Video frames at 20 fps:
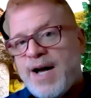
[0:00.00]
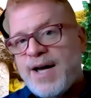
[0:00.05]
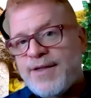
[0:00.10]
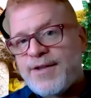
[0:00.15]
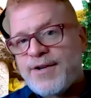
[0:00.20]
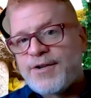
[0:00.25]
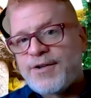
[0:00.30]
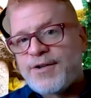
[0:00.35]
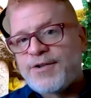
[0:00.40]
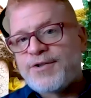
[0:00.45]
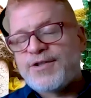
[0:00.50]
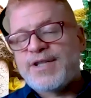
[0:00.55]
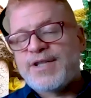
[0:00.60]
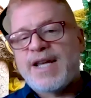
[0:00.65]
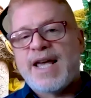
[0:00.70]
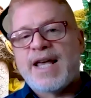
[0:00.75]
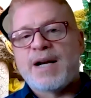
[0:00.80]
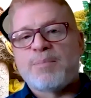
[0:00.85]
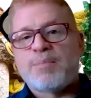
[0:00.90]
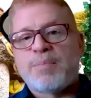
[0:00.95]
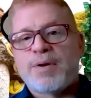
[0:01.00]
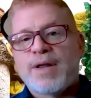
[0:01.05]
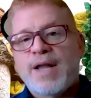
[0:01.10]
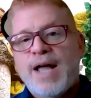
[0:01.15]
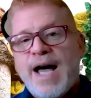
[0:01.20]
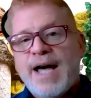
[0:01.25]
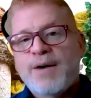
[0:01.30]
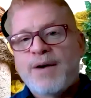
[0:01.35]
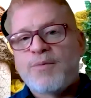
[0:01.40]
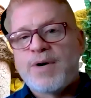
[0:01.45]
others and
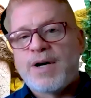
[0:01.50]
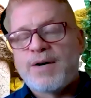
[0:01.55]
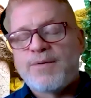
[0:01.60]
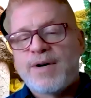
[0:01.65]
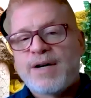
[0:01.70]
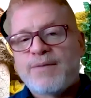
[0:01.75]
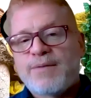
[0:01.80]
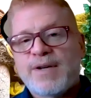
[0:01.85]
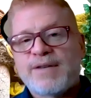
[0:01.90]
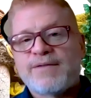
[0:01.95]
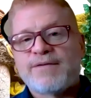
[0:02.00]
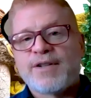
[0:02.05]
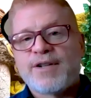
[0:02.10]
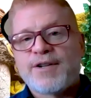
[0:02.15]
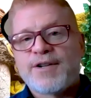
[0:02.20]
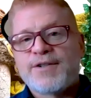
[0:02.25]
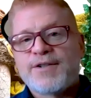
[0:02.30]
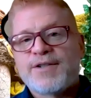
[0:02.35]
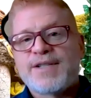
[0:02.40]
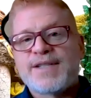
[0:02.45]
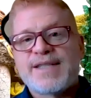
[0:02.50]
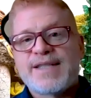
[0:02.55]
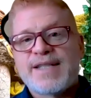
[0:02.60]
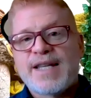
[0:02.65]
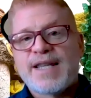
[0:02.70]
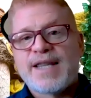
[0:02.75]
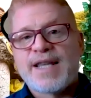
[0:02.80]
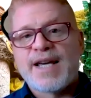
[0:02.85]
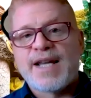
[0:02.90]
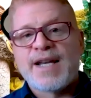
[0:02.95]
apply what we've learned to
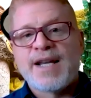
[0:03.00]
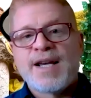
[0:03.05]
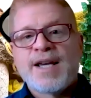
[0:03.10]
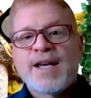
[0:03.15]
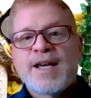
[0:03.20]
see that,